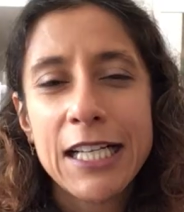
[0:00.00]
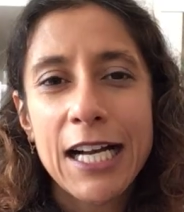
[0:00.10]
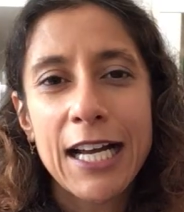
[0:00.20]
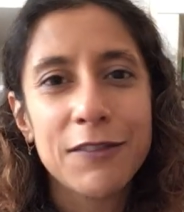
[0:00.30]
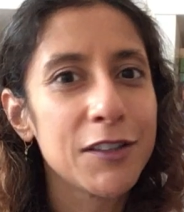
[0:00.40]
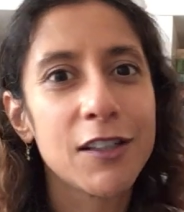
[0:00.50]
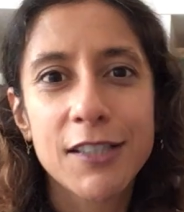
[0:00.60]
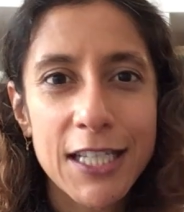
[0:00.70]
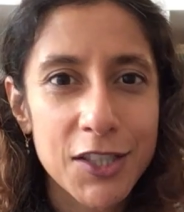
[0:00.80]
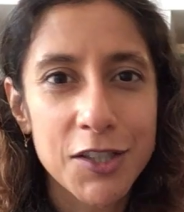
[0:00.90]
I have a lot of
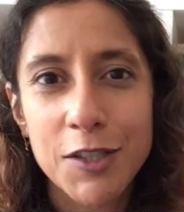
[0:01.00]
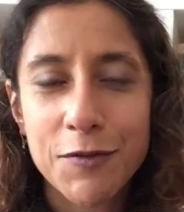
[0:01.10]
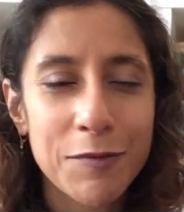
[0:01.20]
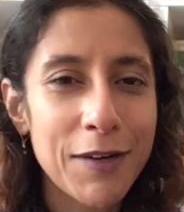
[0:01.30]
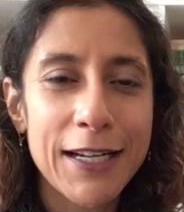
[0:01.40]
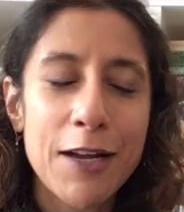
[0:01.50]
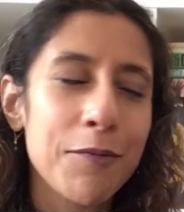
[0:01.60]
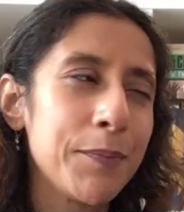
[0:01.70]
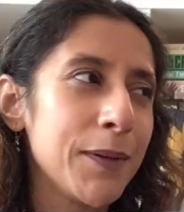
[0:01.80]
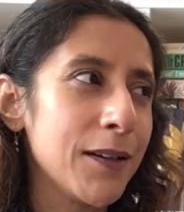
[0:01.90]
decks to choose from right now,
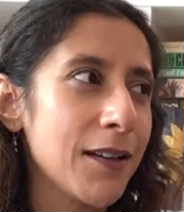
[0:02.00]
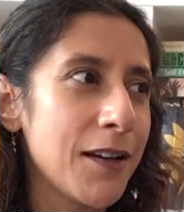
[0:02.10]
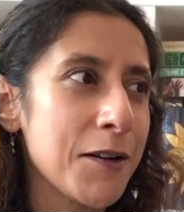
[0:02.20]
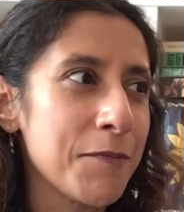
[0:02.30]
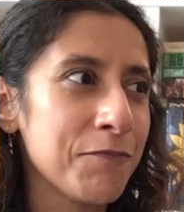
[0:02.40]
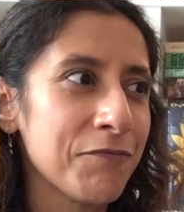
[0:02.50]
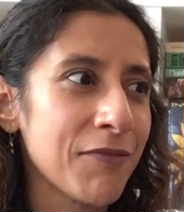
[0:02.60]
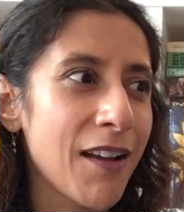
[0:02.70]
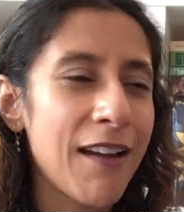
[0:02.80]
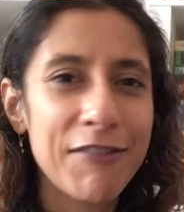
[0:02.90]
but
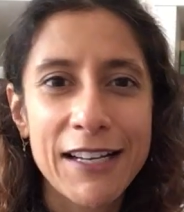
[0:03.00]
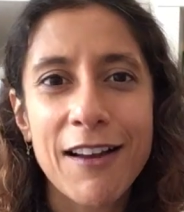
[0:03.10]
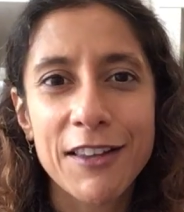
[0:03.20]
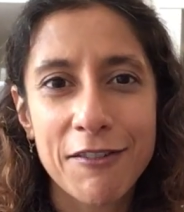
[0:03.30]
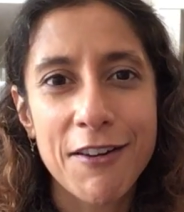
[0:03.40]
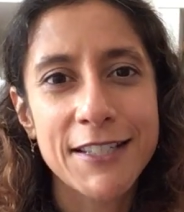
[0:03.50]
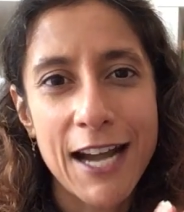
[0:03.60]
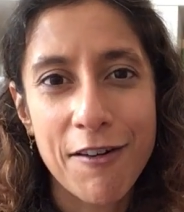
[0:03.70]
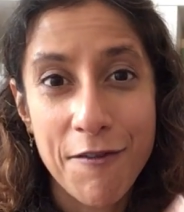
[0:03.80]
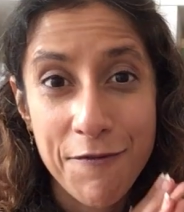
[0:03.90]
I really like the Crow
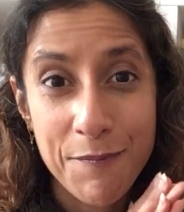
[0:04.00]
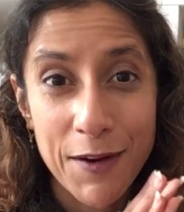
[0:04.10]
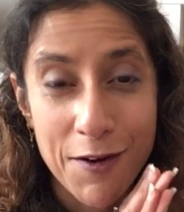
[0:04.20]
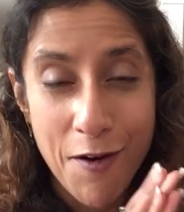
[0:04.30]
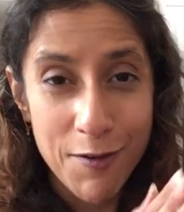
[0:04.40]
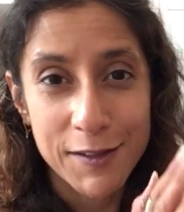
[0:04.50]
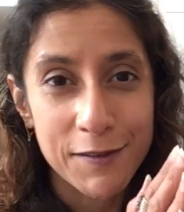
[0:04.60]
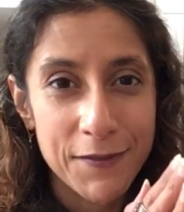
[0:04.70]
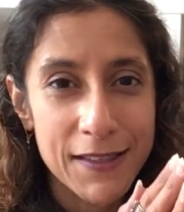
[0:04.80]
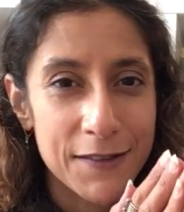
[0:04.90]
Tarot because
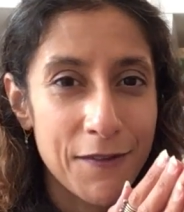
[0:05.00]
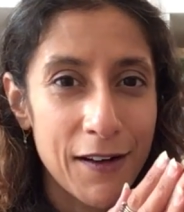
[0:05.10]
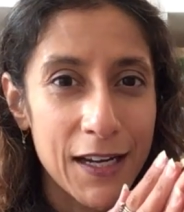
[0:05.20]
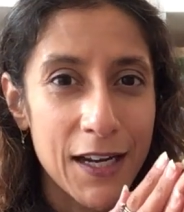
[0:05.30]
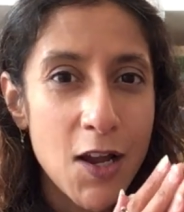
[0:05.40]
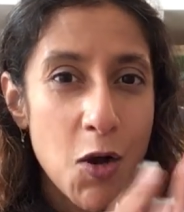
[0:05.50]
of its very